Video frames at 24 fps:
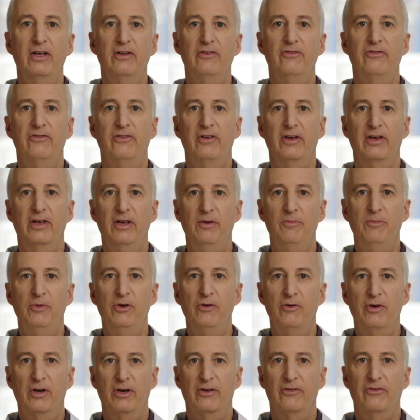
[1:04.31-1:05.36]
and sticky
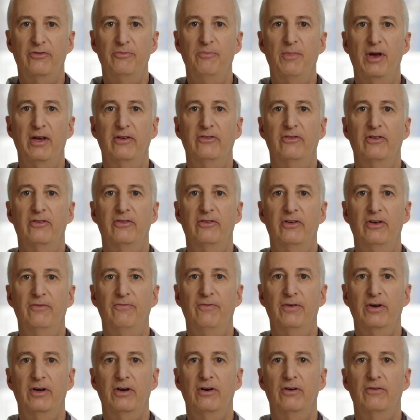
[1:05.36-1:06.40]
mucus makes it
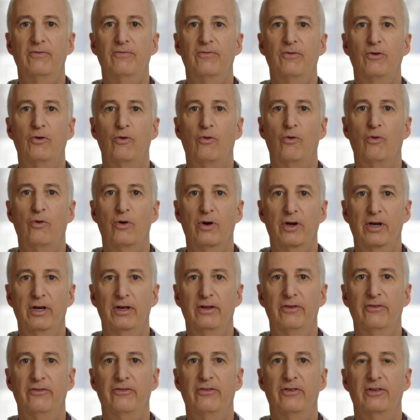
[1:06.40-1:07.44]
difficult for
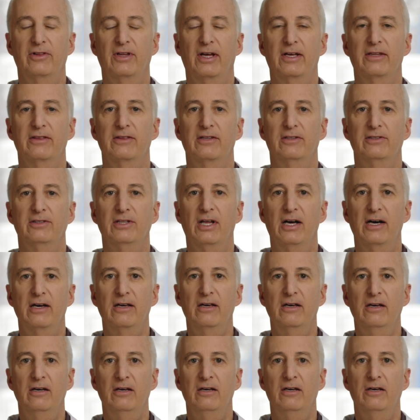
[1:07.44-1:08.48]
organs like the
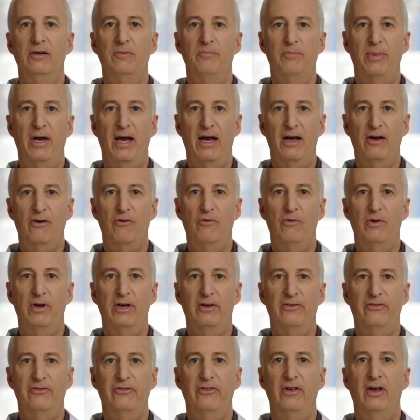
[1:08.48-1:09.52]
lung,
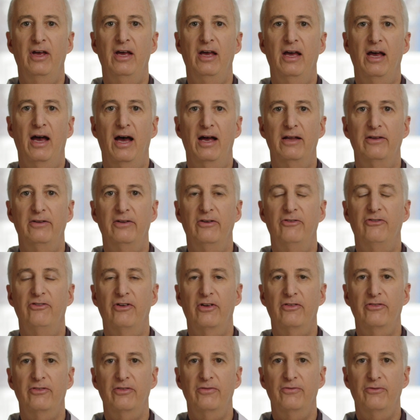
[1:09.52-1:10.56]
pancreas, and
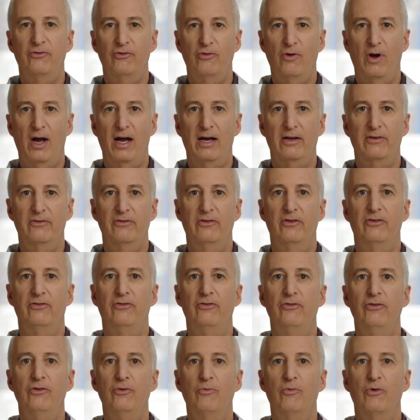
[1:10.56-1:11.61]
digestive tract to
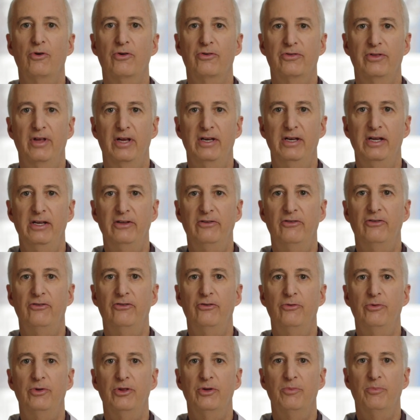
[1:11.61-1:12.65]
do the work they need to
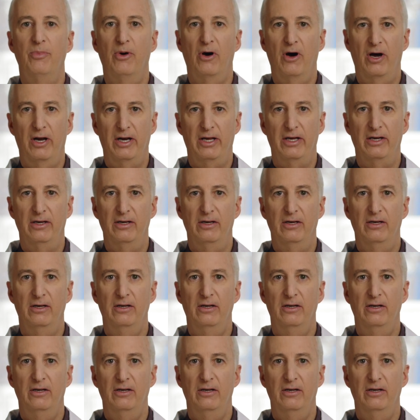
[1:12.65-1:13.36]
do in the body.